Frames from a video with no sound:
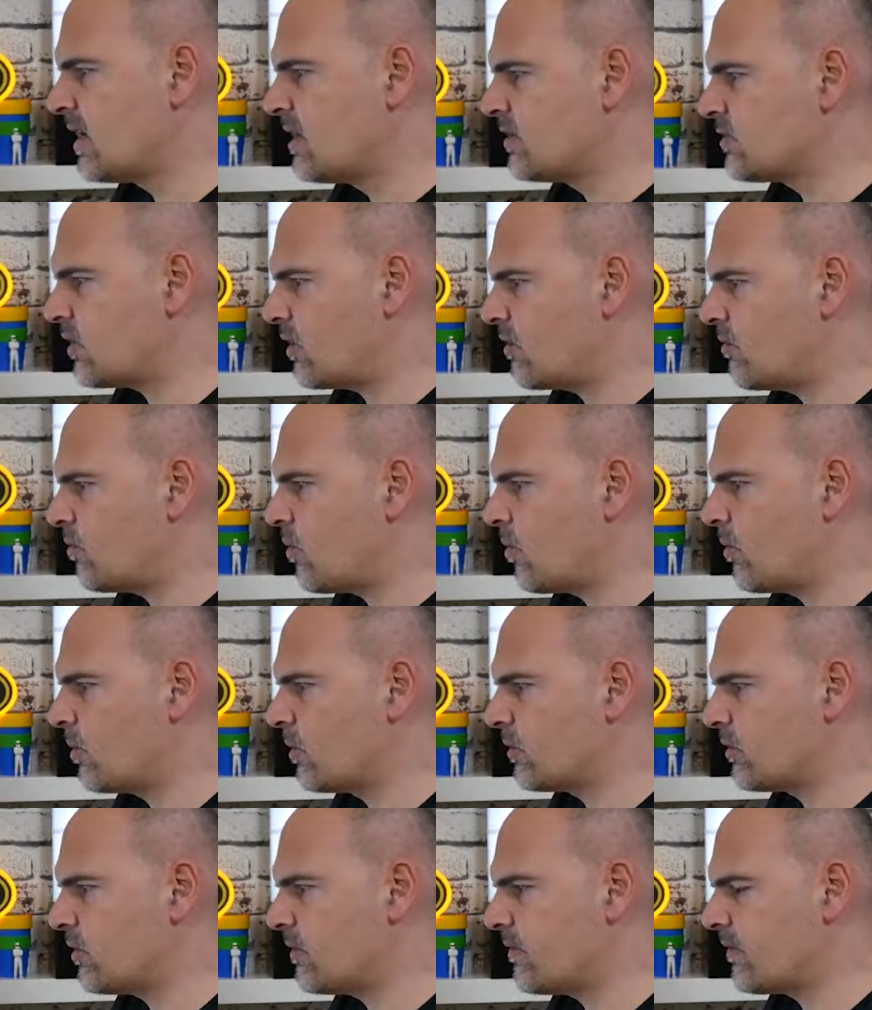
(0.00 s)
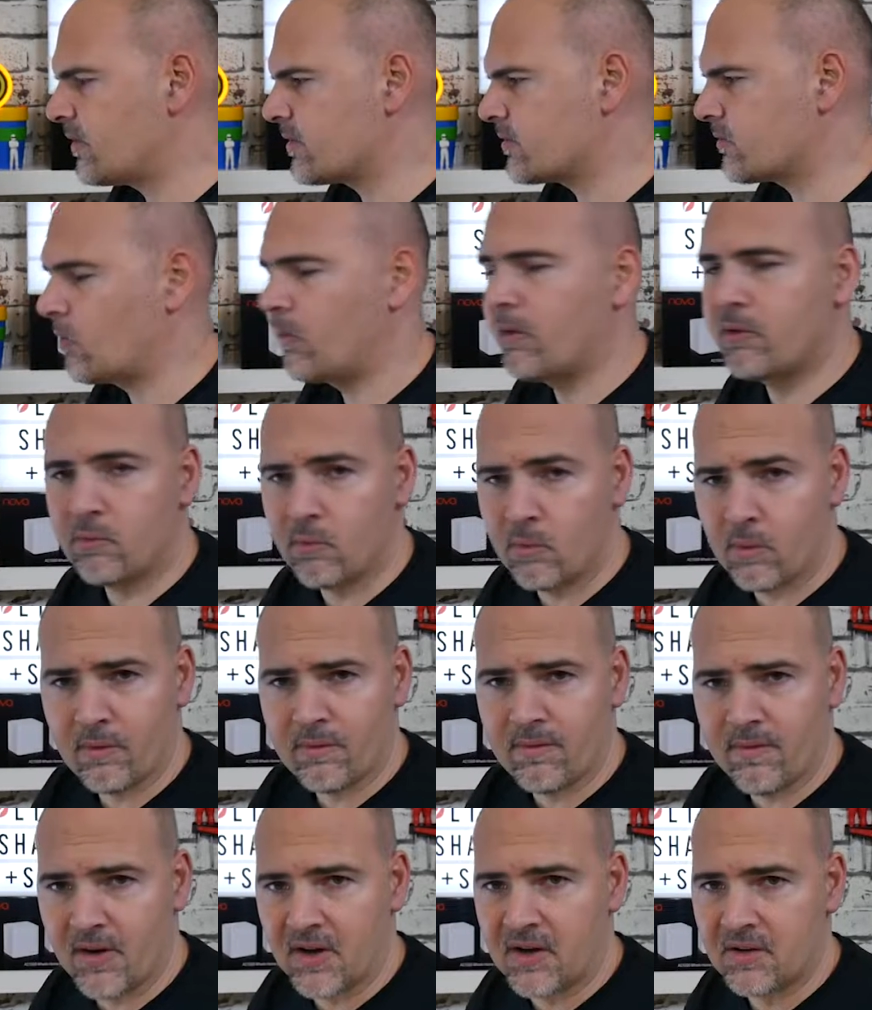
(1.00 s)
So what we want to do first of all is we want
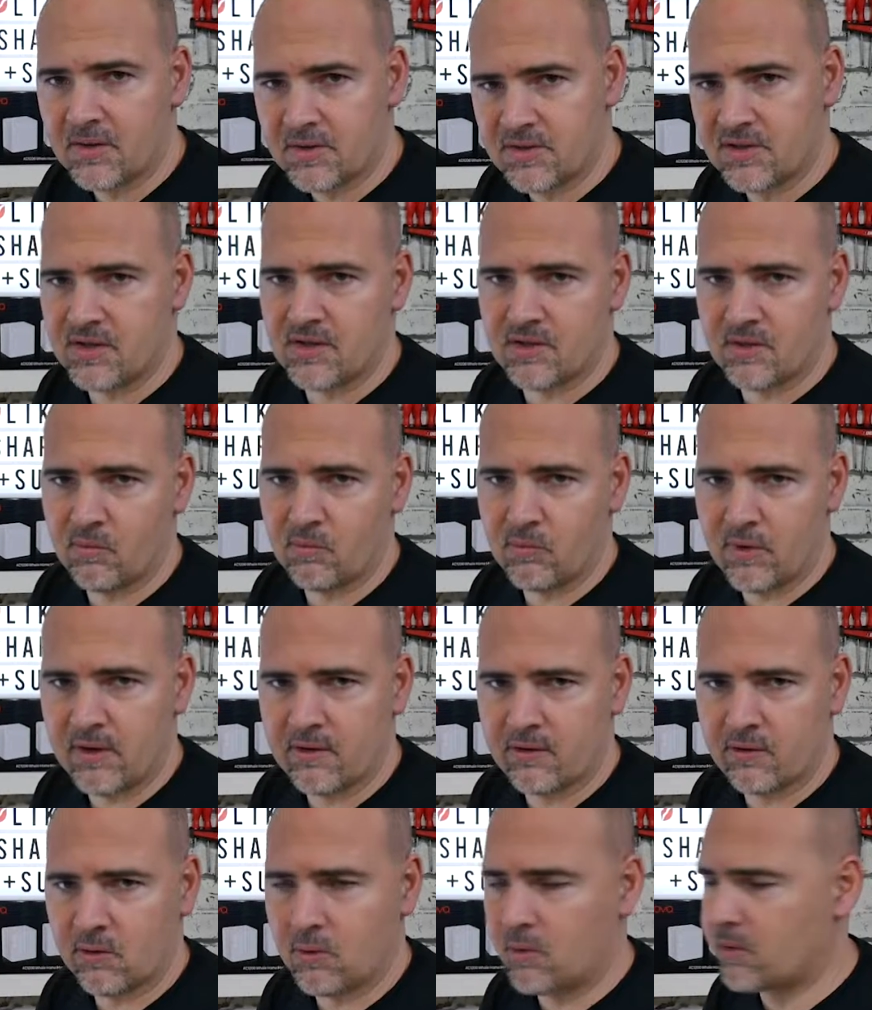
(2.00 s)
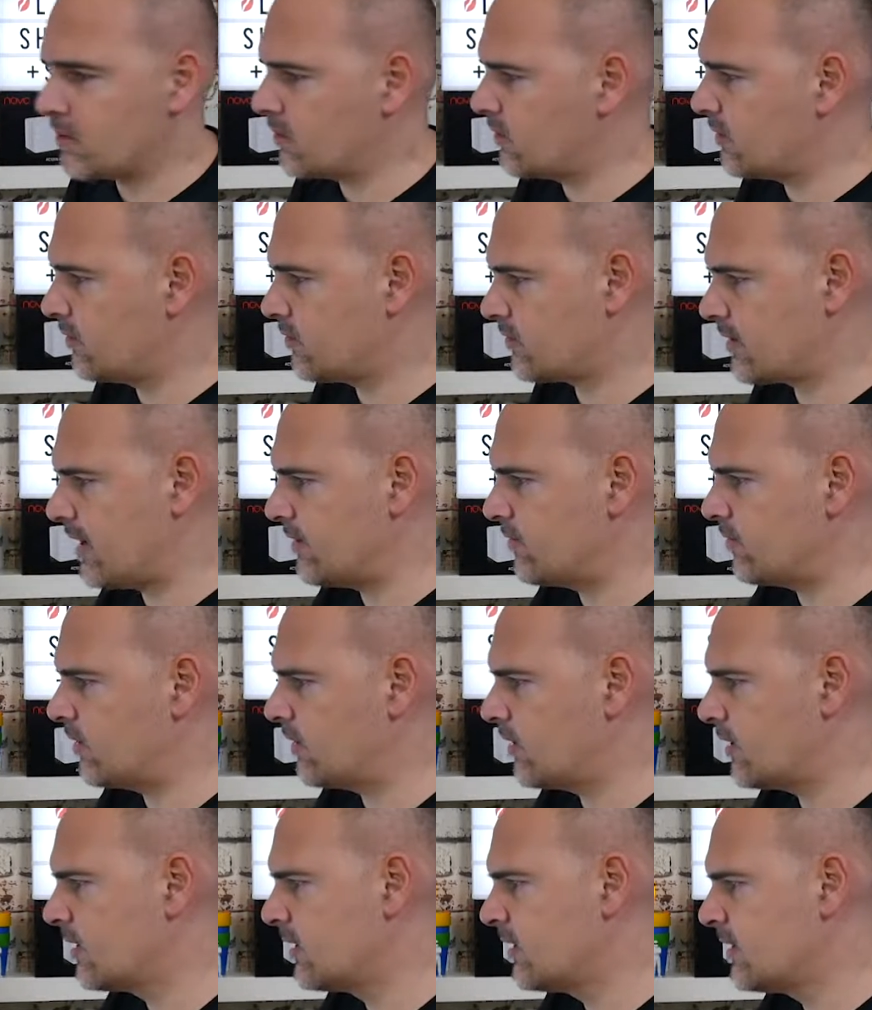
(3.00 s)
to find the system restore
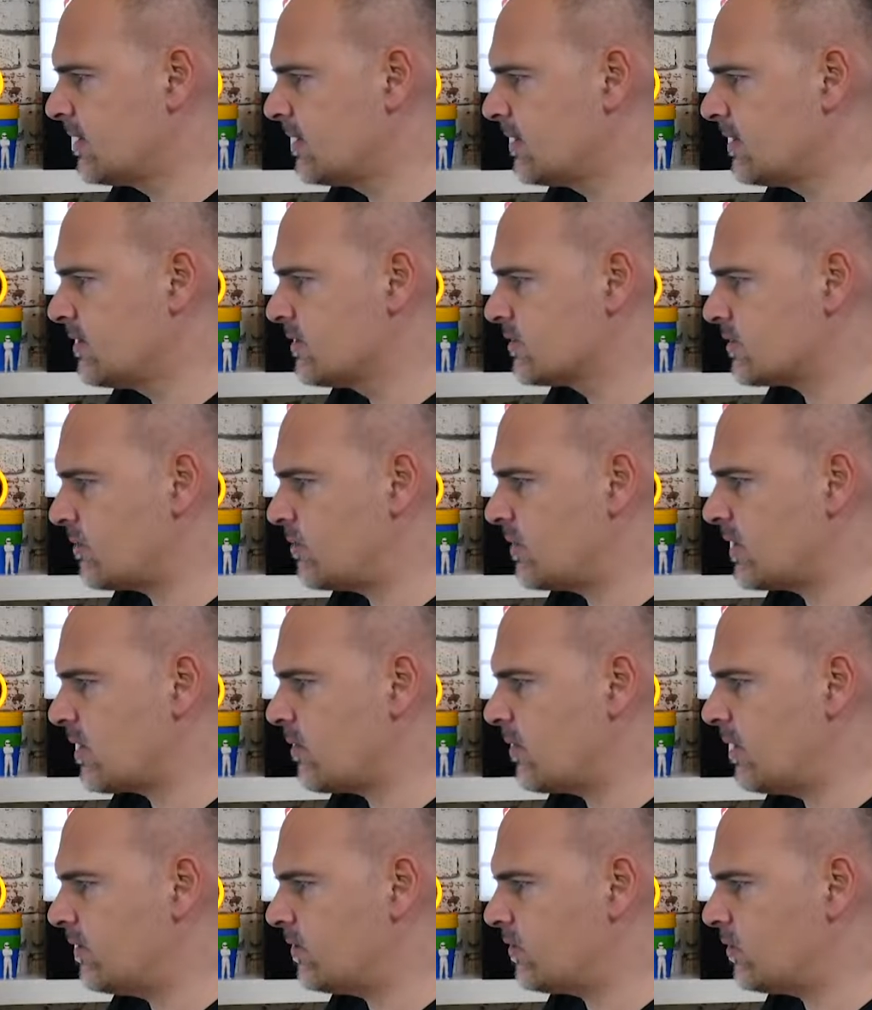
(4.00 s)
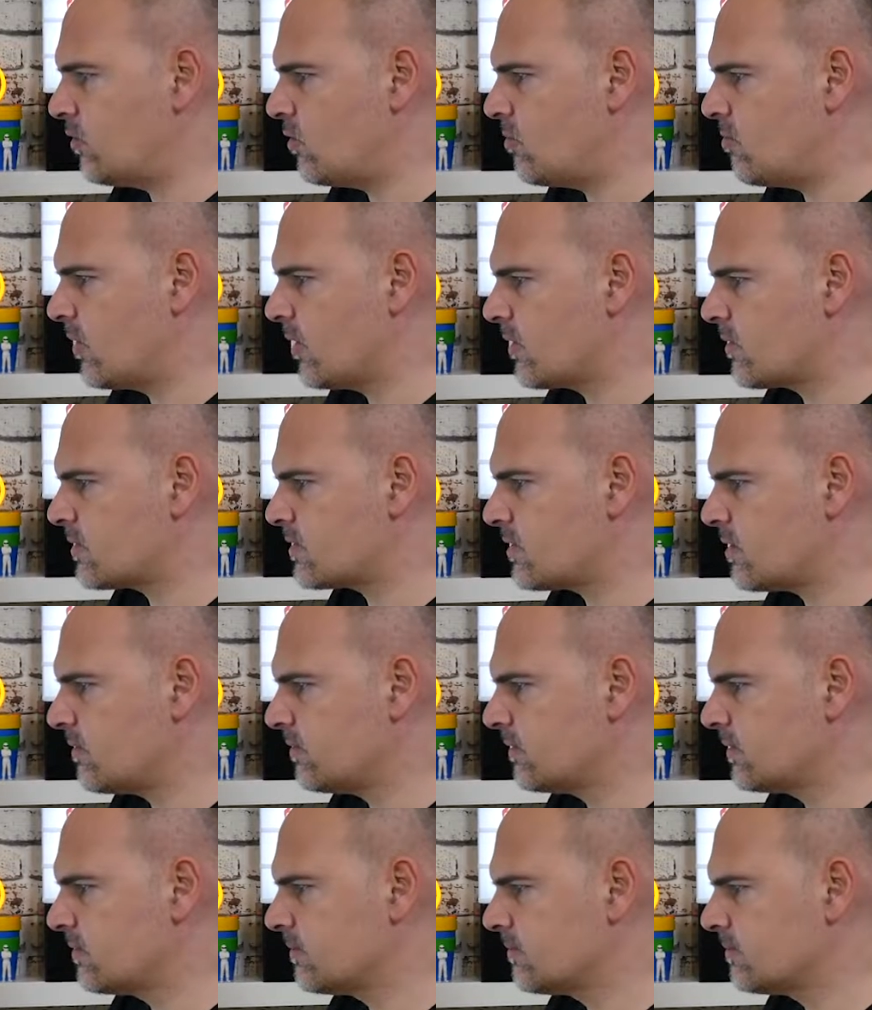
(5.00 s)
scheduler. So if we go into
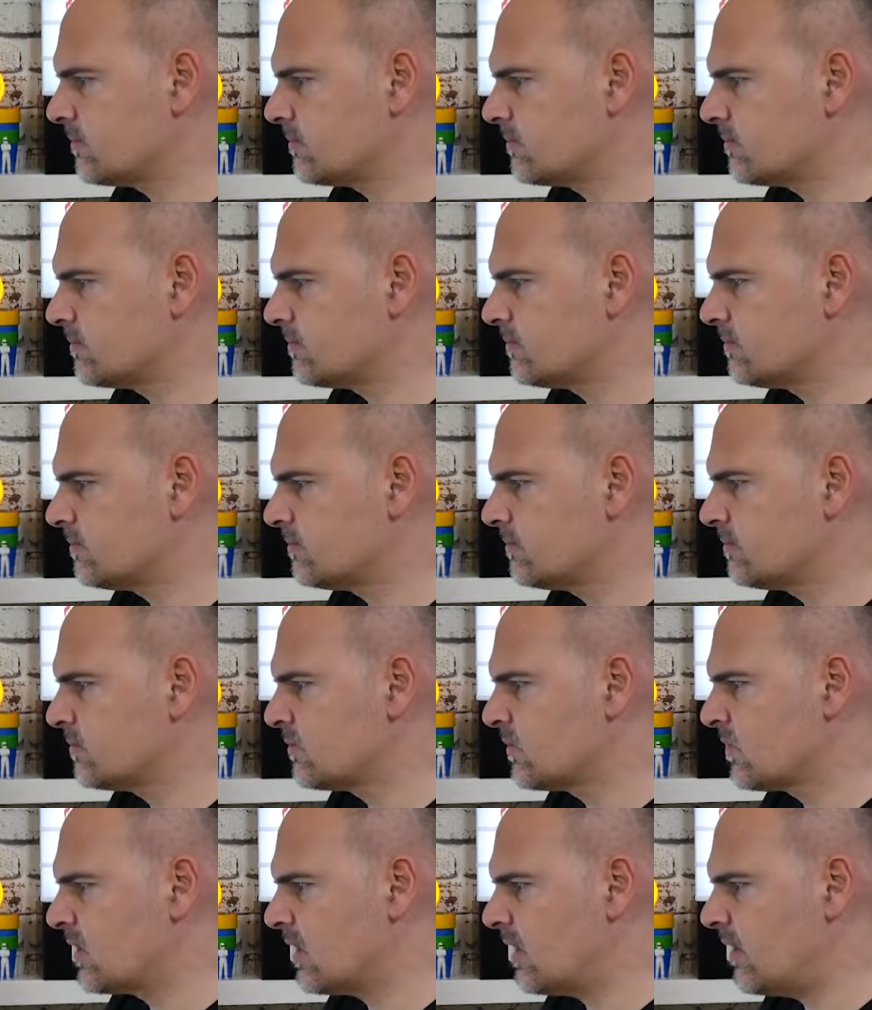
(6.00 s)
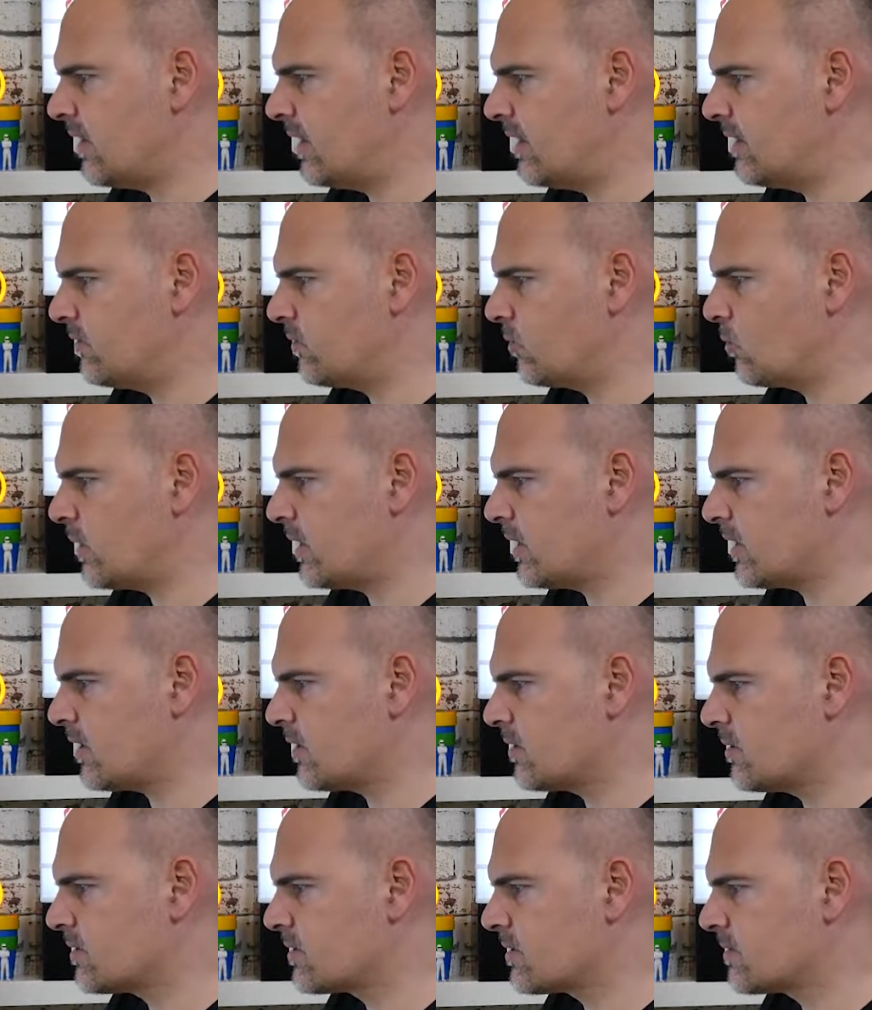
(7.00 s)
Microsoft, and then into
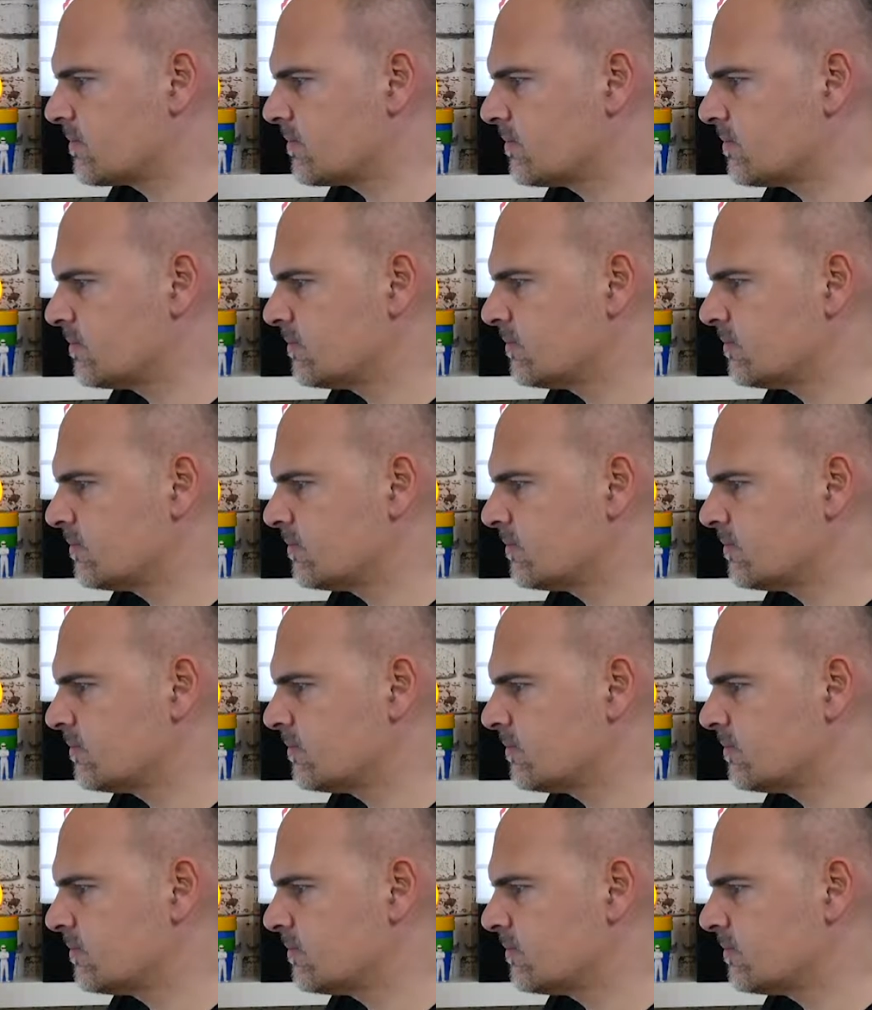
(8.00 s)
Windows,